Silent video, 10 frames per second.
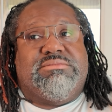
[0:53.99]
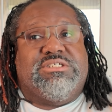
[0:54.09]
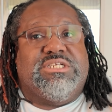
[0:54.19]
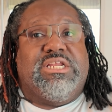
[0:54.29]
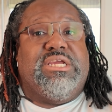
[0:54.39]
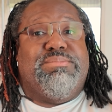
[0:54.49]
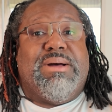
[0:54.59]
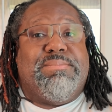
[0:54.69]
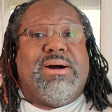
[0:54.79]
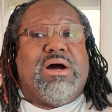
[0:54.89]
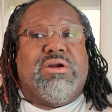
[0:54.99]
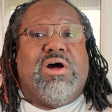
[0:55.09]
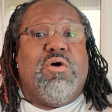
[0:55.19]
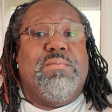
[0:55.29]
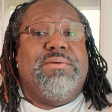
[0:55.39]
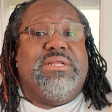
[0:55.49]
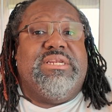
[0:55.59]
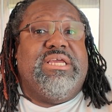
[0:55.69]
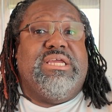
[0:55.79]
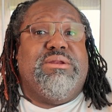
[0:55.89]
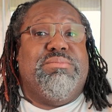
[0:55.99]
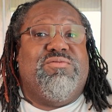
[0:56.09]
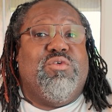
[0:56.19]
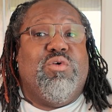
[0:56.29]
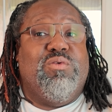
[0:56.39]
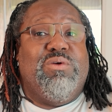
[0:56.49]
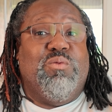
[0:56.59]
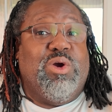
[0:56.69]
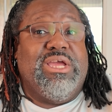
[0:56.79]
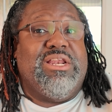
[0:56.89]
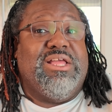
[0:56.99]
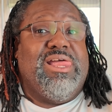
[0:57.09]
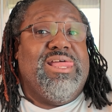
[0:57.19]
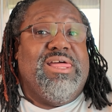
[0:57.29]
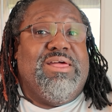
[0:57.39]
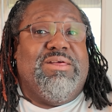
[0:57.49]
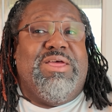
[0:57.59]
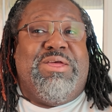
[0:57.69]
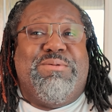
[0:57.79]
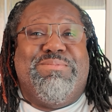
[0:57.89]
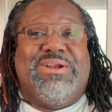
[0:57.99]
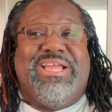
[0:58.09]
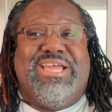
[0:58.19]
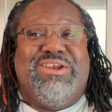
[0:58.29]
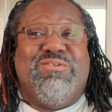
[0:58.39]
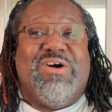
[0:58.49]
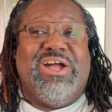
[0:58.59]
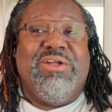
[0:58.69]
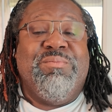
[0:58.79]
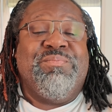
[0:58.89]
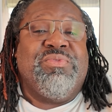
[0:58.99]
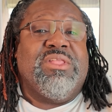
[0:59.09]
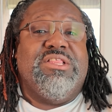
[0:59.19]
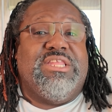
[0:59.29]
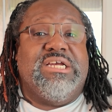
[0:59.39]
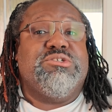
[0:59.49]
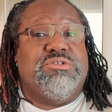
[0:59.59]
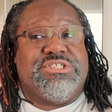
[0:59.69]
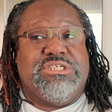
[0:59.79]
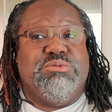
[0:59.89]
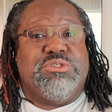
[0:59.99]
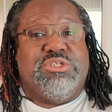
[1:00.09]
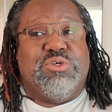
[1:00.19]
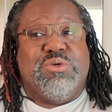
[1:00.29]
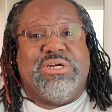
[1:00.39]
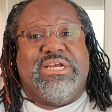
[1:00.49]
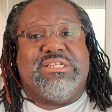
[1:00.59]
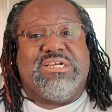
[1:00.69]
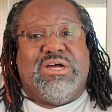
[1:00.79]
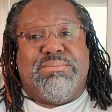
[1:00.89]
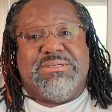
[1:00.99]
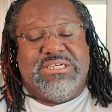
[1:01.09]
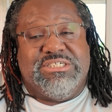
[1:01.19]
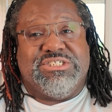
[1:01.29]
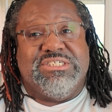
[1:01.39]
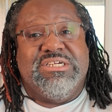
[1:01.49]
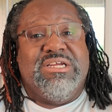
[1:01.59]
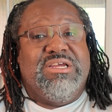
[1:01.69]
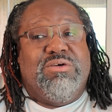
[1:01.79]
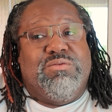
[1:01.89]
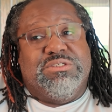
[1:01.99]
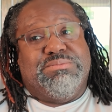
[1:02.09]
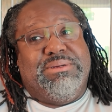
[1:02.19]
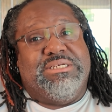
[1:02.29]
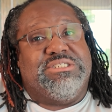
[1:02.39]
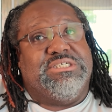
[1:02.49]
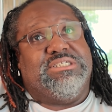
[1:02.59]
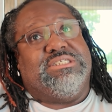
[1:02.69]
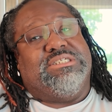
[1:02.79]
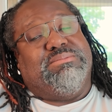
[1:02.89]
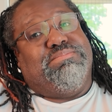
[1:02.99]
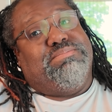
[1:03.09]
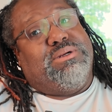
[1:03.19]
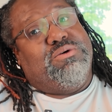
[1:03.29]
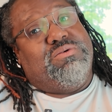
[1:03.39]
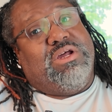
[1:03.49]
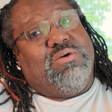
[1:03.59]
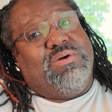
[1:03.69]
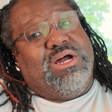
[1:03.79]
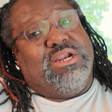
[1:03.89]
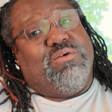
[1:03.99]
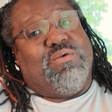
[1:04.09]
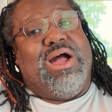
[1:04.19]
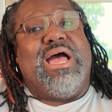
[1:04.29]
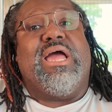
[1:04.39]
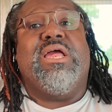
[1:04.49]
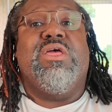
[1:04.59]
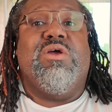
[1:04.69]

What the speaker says: slid my bottle open and did it before we went. But anyway, that's what she was doing at the competition, was mixing the Blue Note honey rye